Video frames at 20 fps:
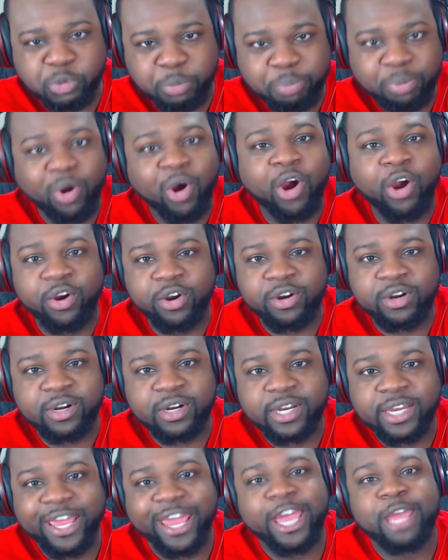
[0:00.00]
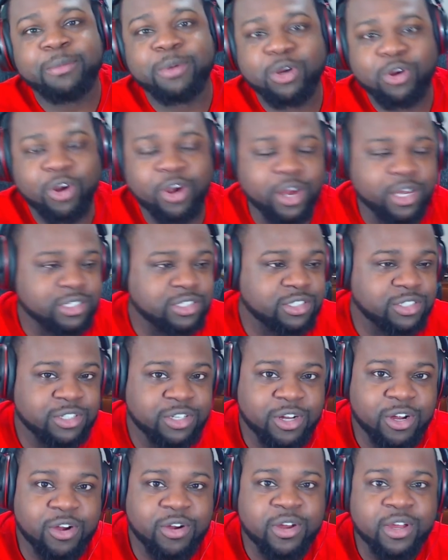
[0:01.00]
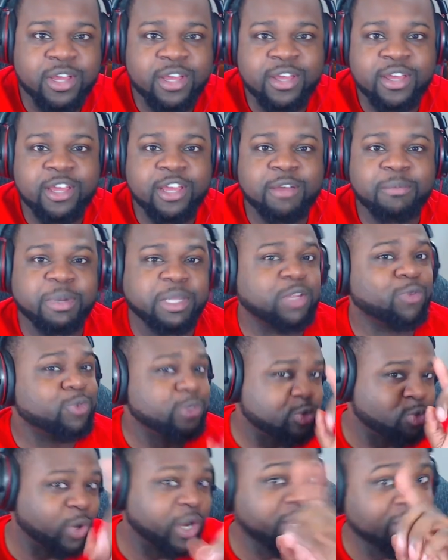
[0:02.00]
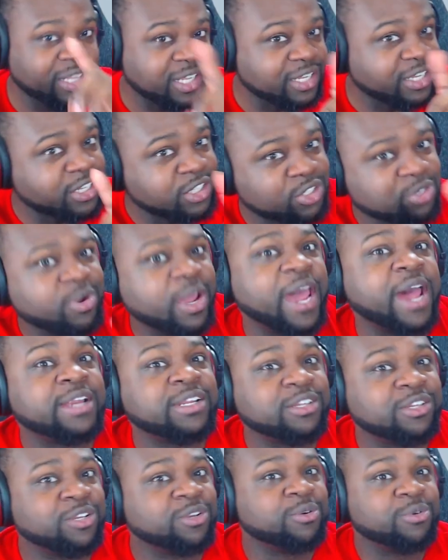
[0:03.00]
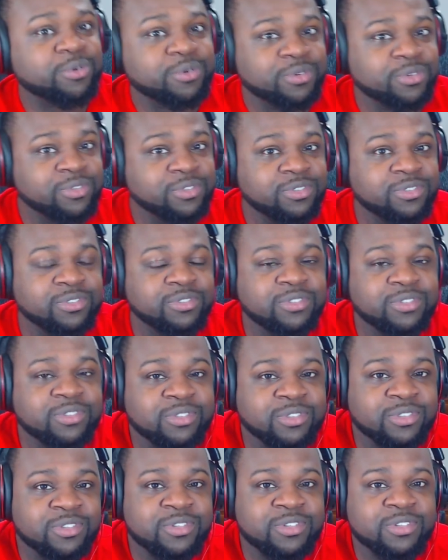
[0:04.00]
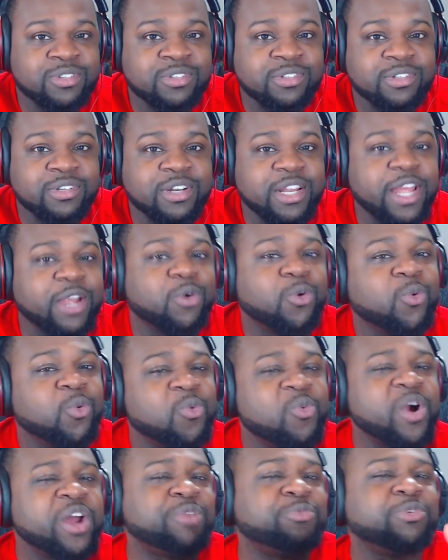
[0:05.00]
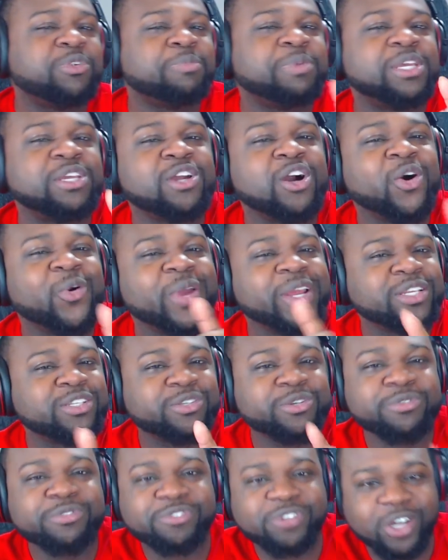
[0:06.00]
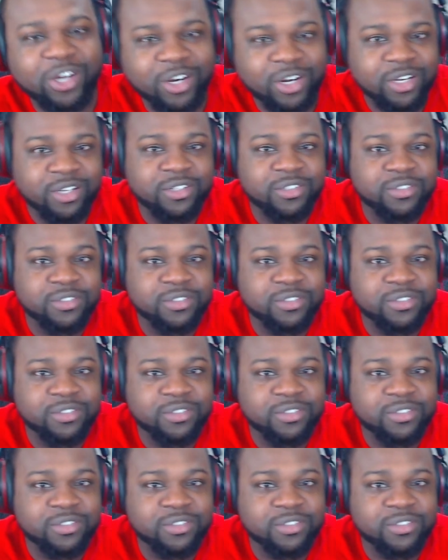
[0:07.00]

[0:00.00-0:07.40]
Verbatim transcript: or partner came across, you know, but there was one thing that you had to do, like what would be going too far?